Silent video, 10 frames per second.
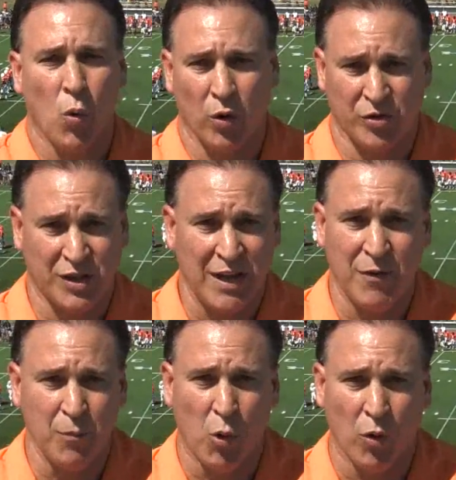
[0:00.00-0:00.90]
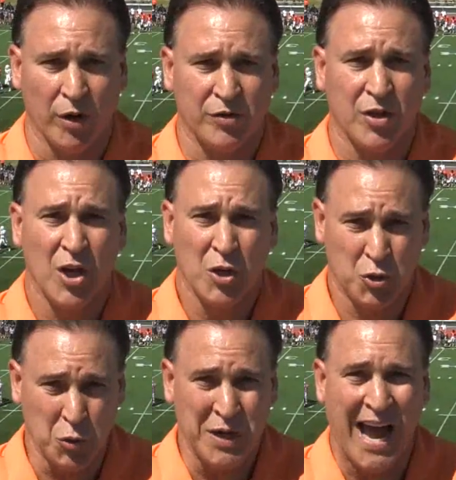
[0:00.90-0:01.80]
or Stephen Morris
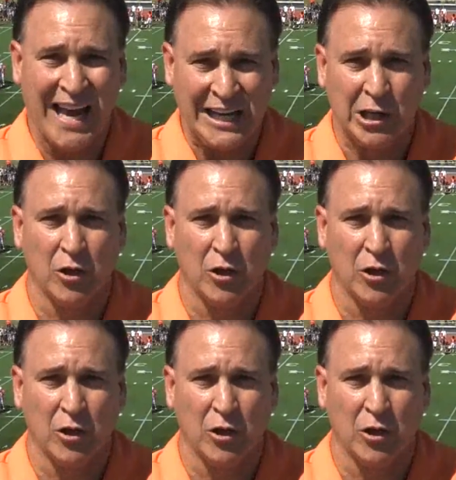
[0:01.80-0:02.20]
do not